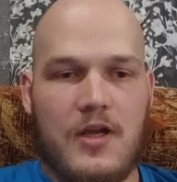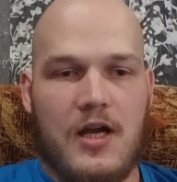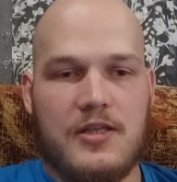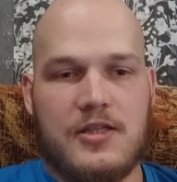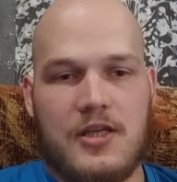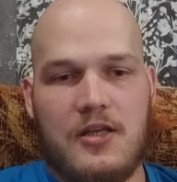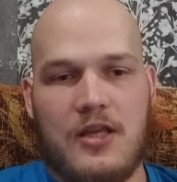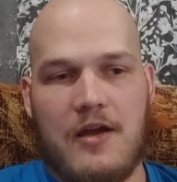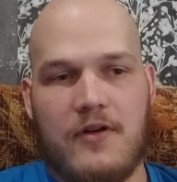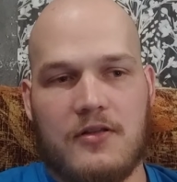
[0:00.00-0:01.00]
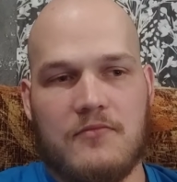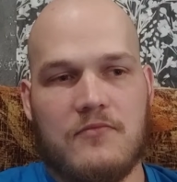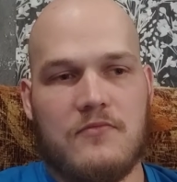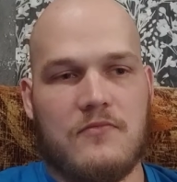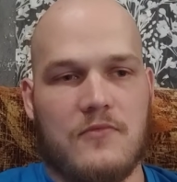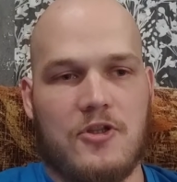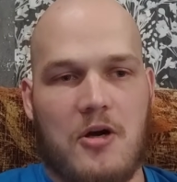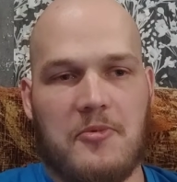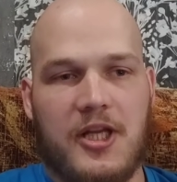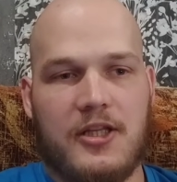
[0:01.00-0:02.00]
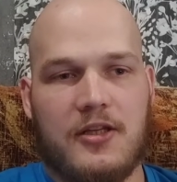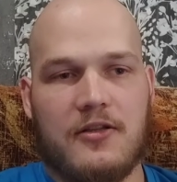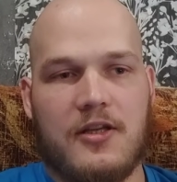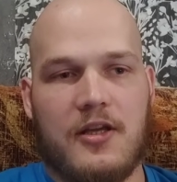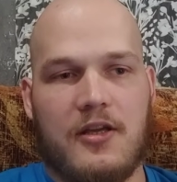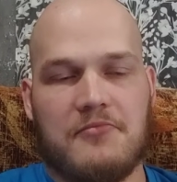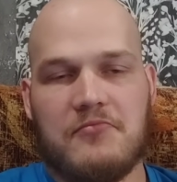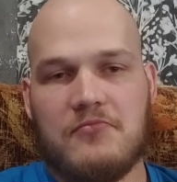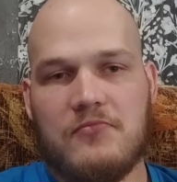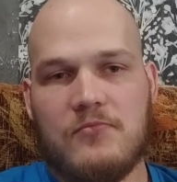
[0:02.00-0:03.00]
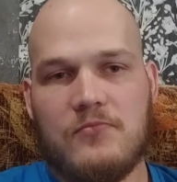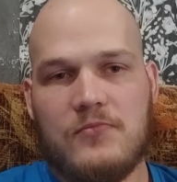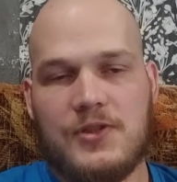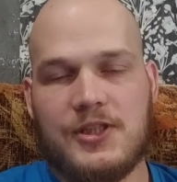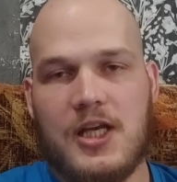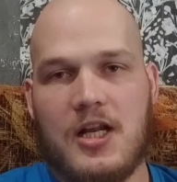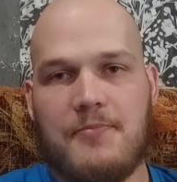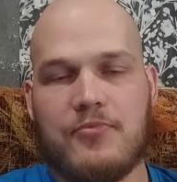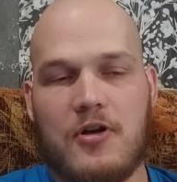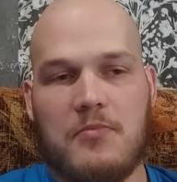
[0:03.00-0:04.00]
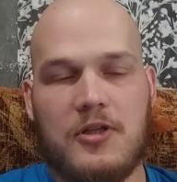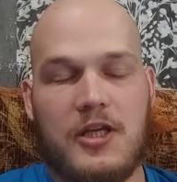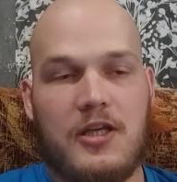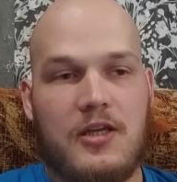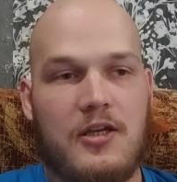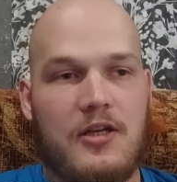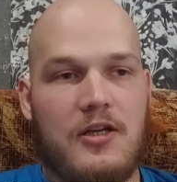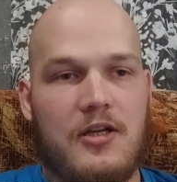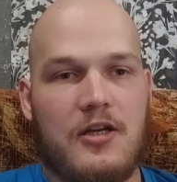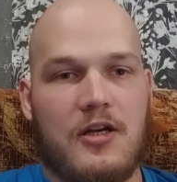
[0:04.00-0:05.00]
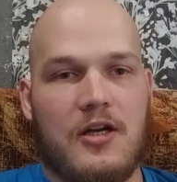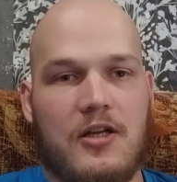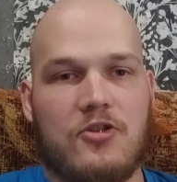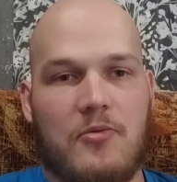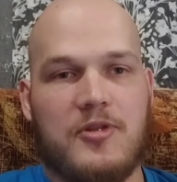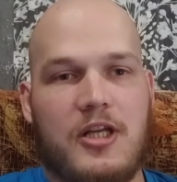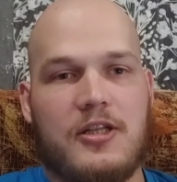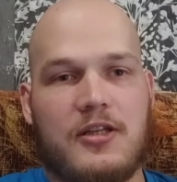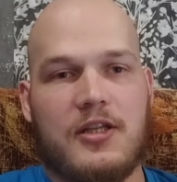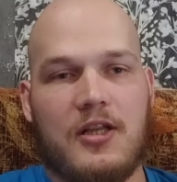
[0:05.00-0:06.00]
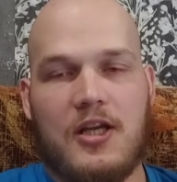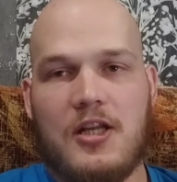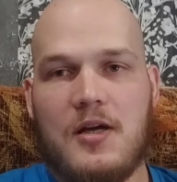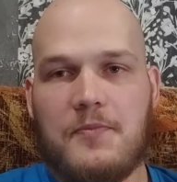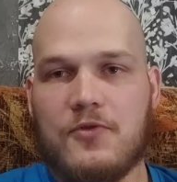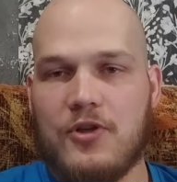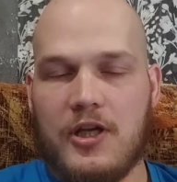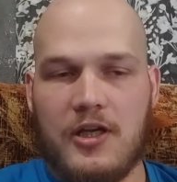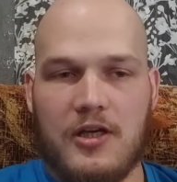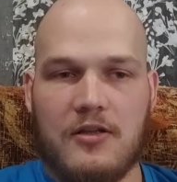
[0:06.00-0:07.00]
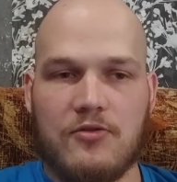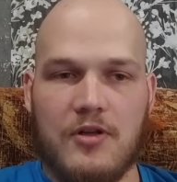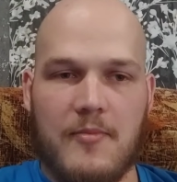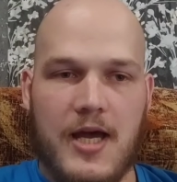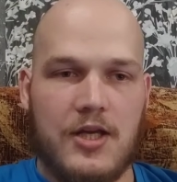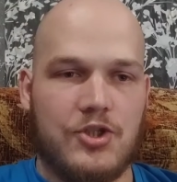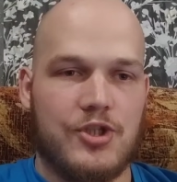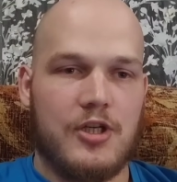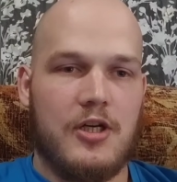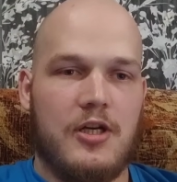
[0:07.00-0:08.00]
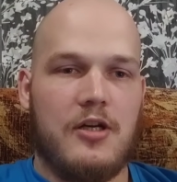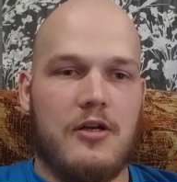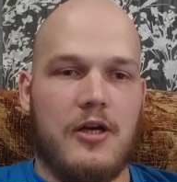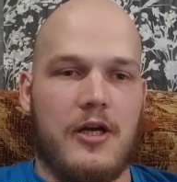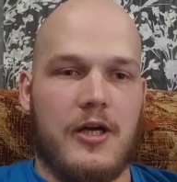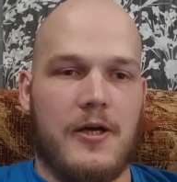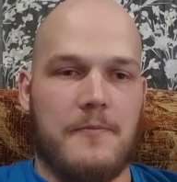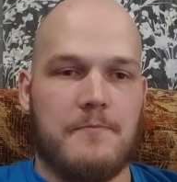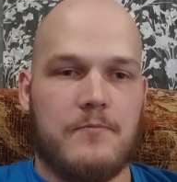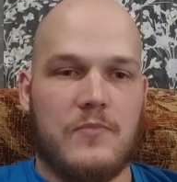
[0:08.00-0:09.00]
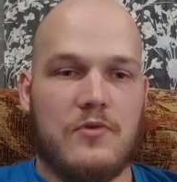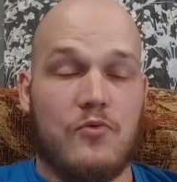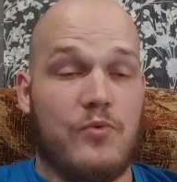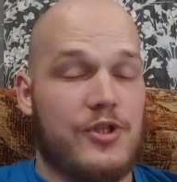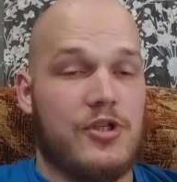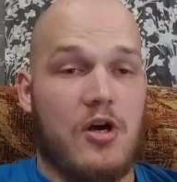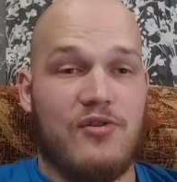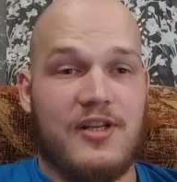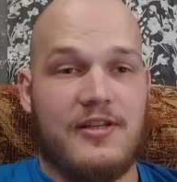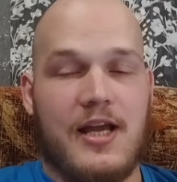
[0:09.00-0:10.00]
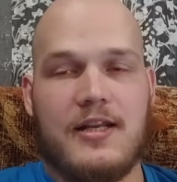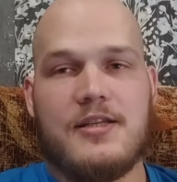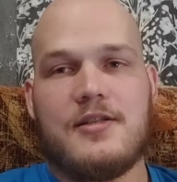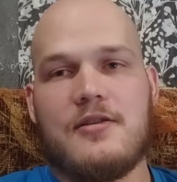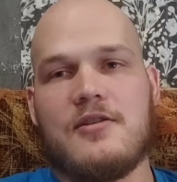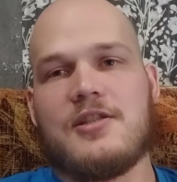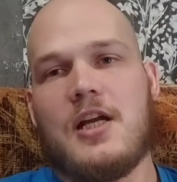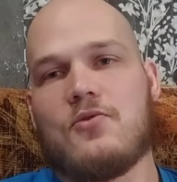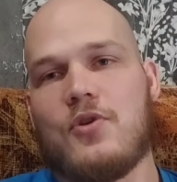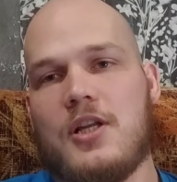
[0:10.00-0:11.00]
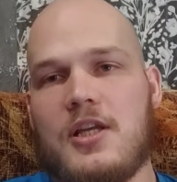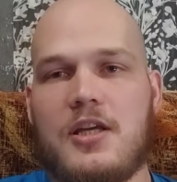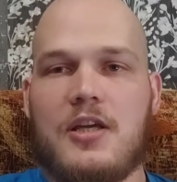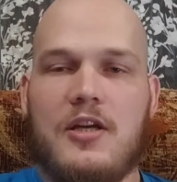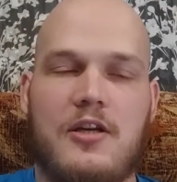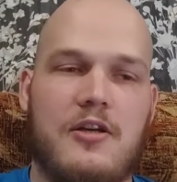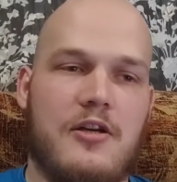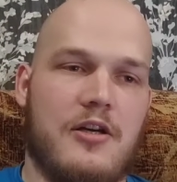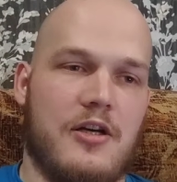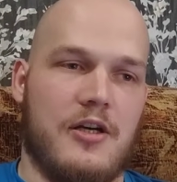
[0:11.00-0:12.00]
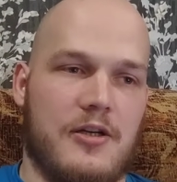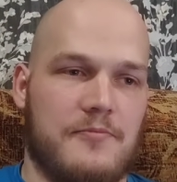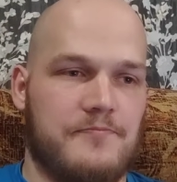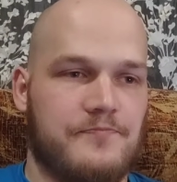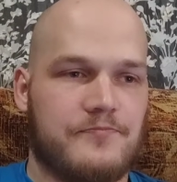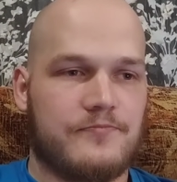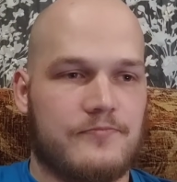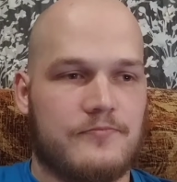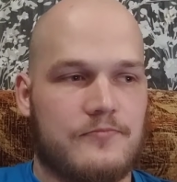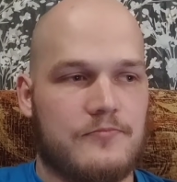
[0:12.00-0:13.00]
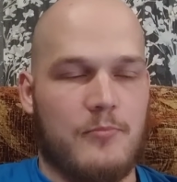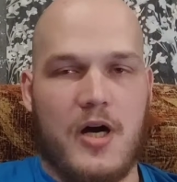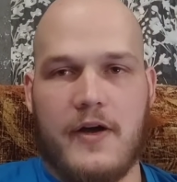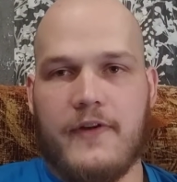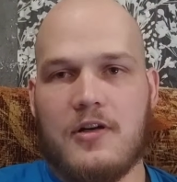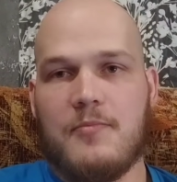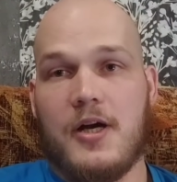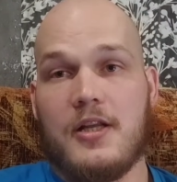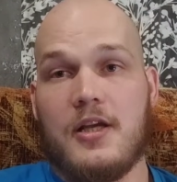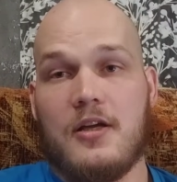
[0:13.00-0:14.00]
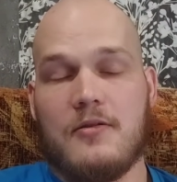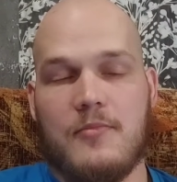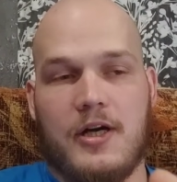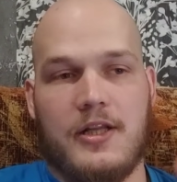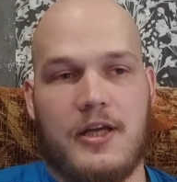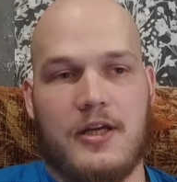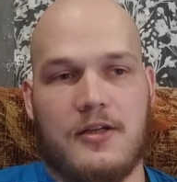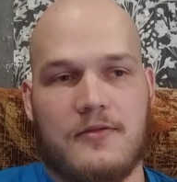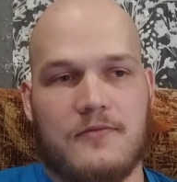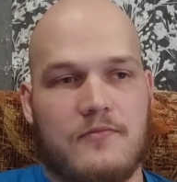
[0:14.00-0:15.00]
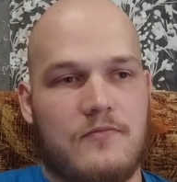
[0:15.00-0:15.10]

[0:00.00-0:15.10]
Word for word: I see Devon dominating the setup probably, uh, dominating the lead up to the to the match. Uh, we saw that Denis is not really uh, bothered by the by the